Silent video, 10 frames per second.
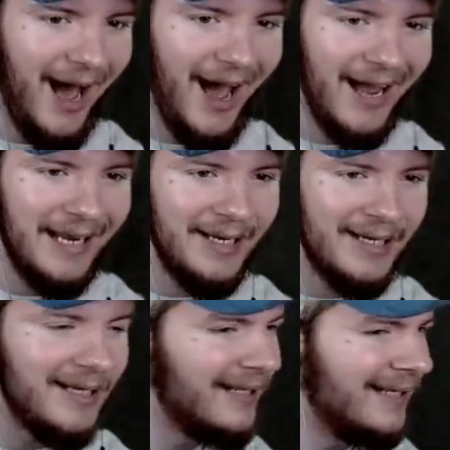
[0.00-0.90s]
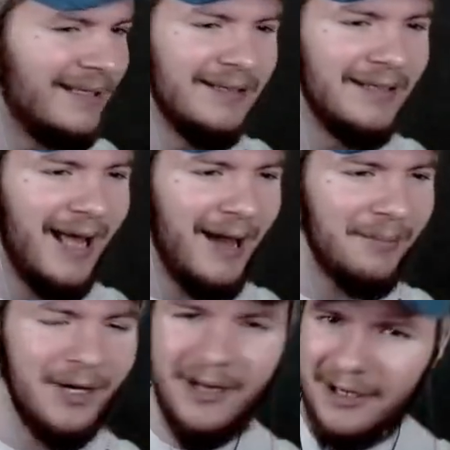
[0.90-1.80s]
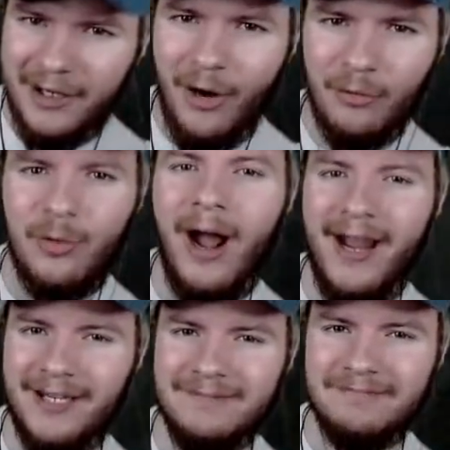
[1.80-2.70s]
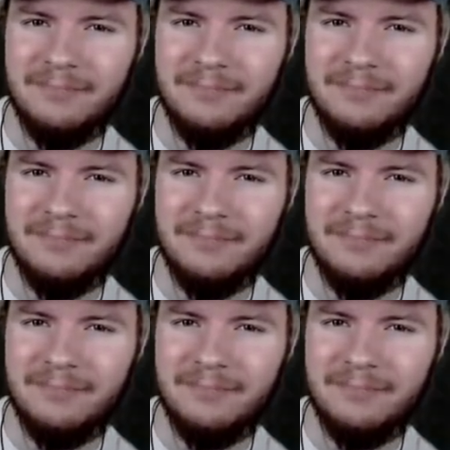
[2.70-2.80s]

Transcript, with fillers: I am gonna go right